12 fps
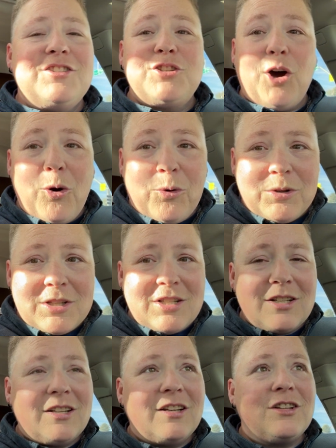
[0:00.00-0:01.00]
Don't
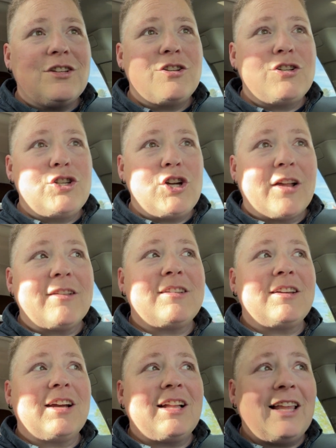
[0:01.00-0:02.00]

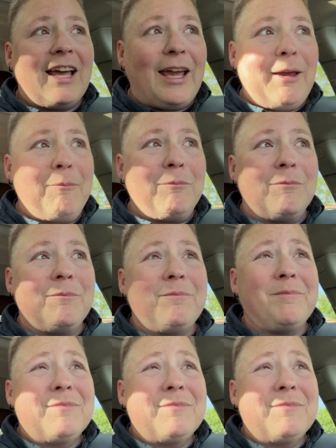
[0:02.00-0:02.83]
just claim